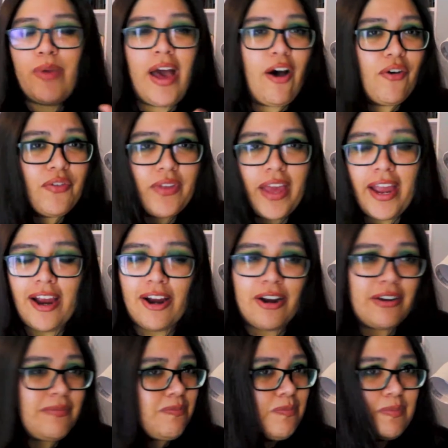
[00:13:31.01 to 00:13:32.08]

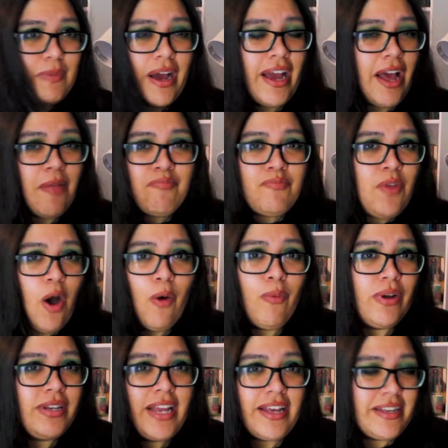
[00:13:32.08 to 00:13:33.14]
Healthcare, no
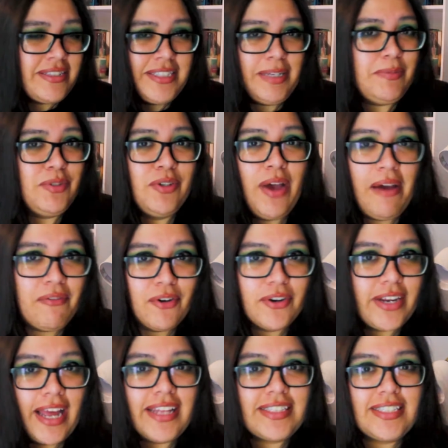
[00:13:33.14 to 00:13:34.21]
one seems to ever
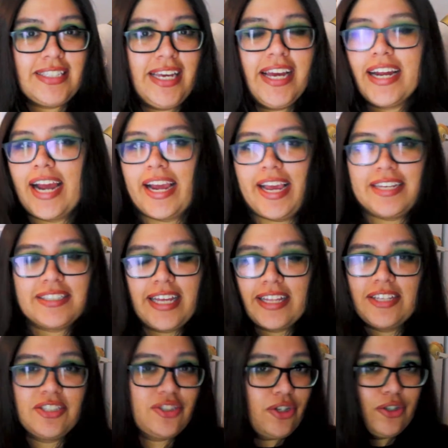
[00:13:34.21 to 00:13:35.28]
get sick. I guess like
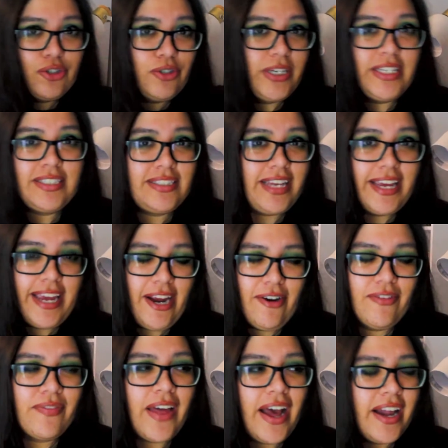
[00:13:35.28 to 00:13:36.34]
the surgeries take care
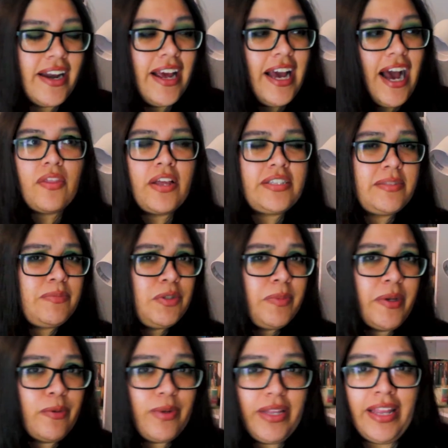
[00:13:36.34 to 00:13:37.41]
of that. They seem to
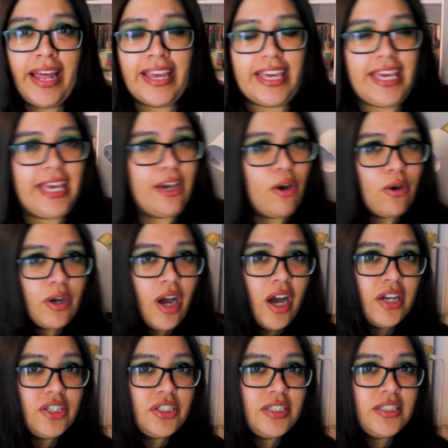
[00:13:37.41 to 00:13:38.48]
be really like
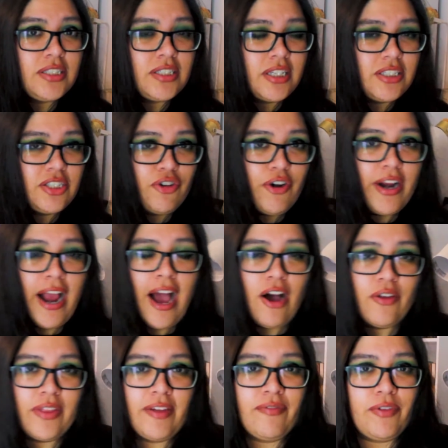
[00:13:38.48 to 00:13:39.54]
eco-conscious considering
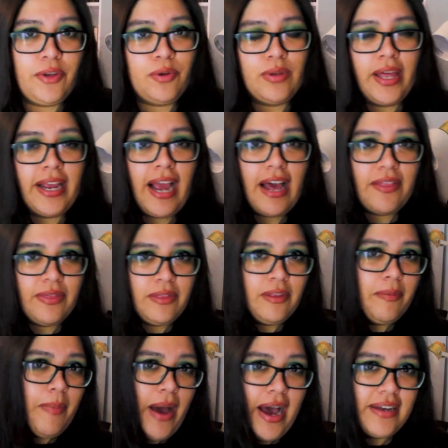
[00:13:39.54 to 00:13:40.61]
how they view like
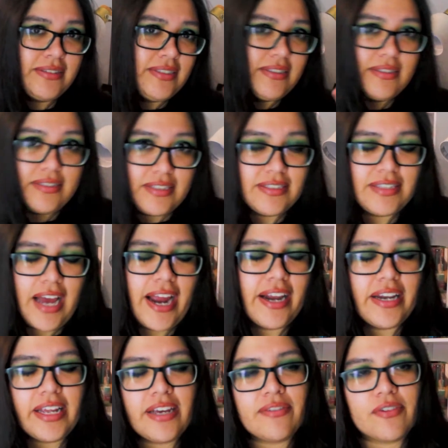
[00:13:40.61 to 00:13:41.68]
the past
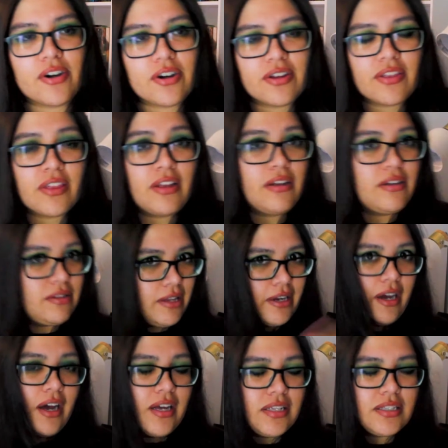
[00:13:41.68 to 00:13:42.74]
society of Earth,
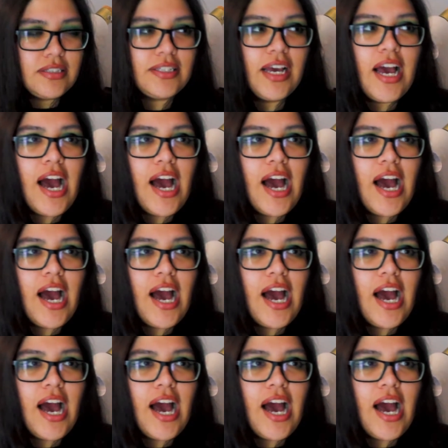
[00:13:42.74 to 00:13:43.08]
like us.